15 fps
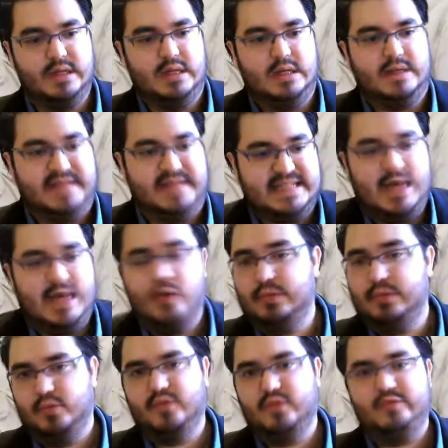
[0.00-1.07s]
That's how we
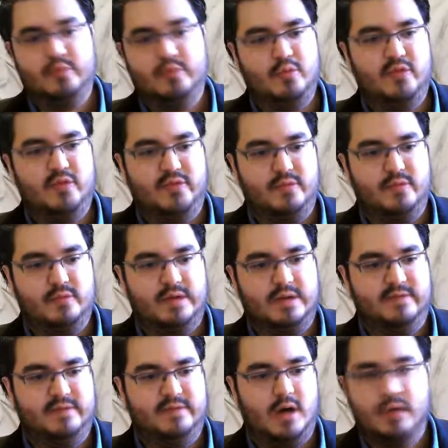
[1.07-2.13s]
move. We move
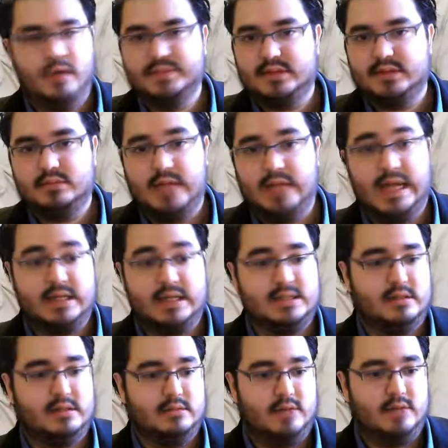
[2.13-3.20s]
with arms, legs,
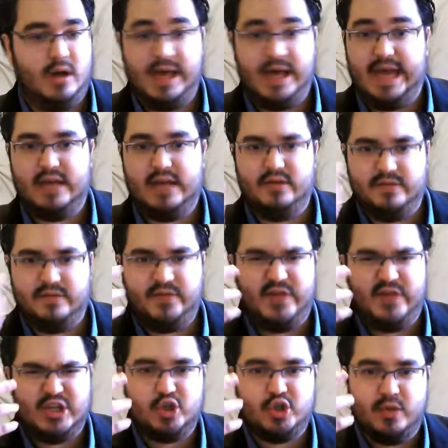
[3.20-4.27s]
and our head, or
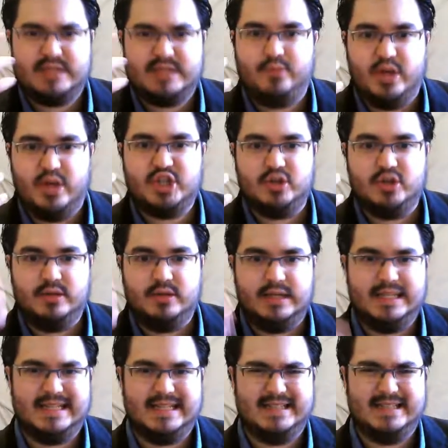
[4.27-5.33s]
facial expression,
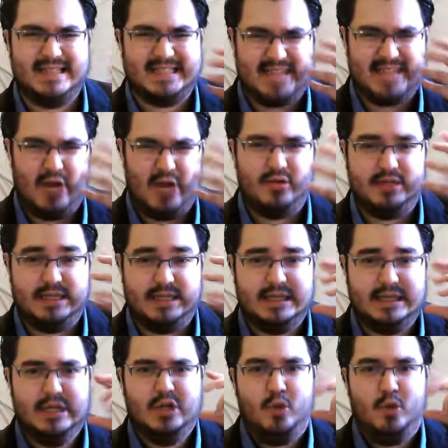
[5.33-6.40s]
the dexterity,
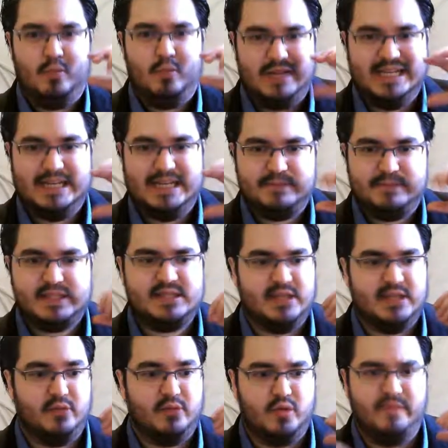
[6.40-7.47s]
the lips,
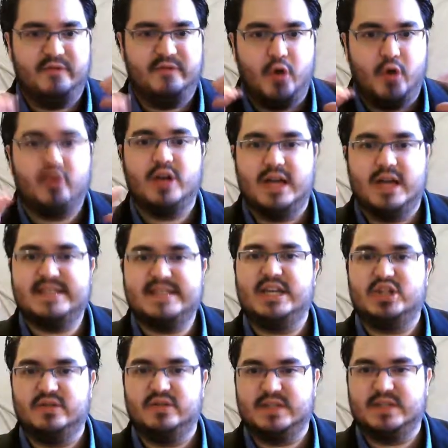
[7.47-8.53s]
the
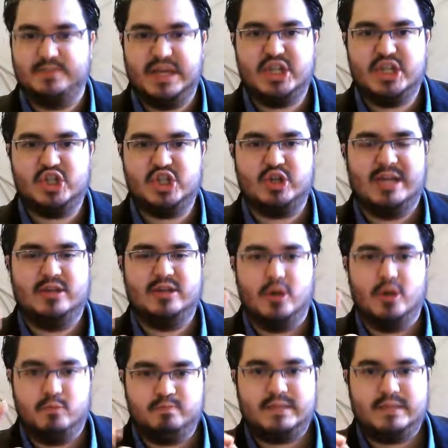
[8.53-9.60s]
vocalization of speech, and
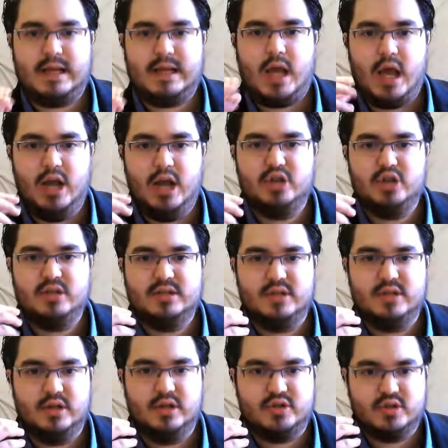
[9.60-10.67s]
the
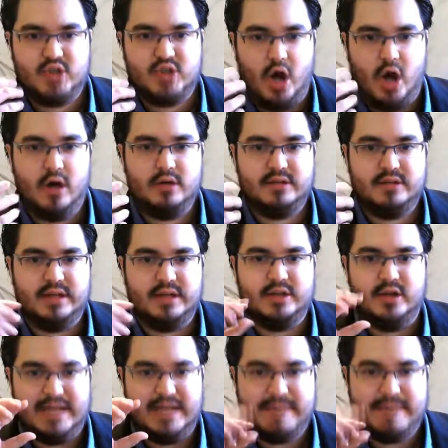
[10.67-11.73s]
tongue, the
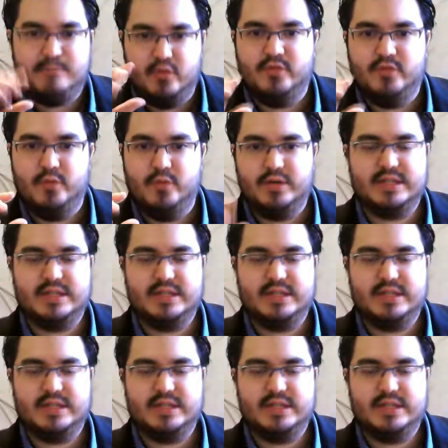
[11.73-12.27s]
lip movement, and